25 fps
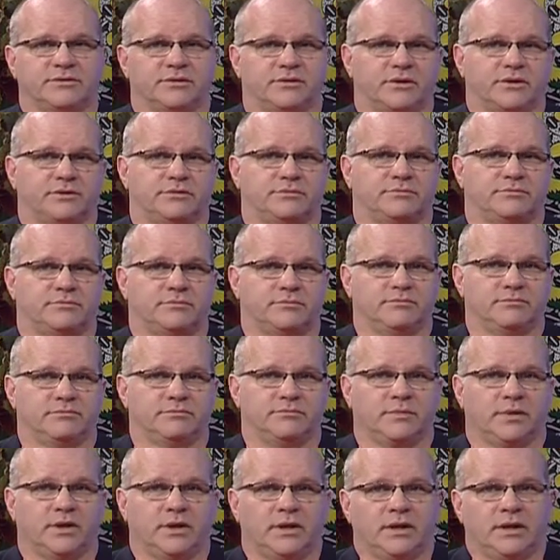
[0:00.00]
And
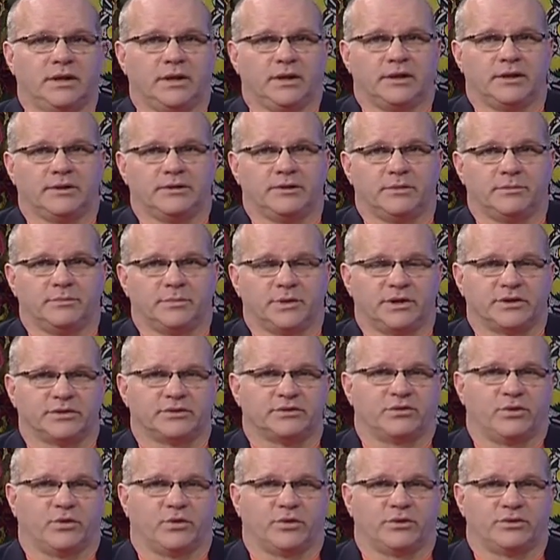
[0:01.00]
the
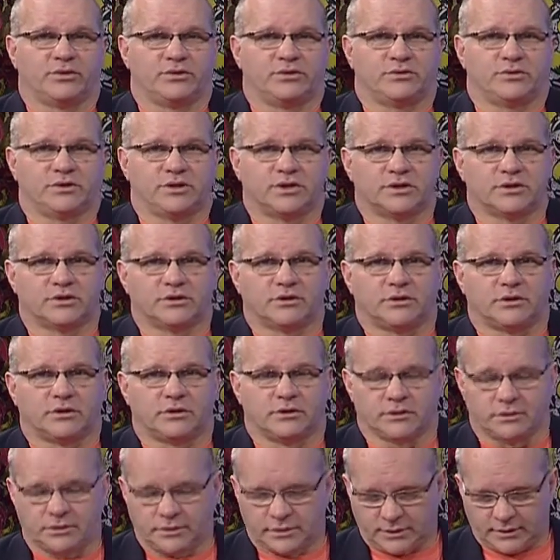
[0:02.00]
Minnesota
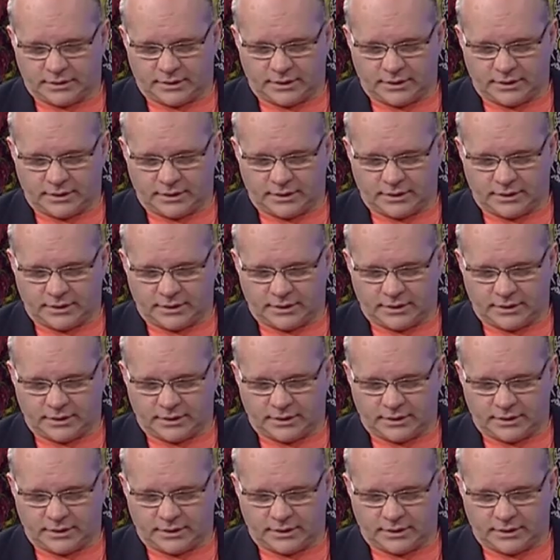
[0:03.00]
Judicial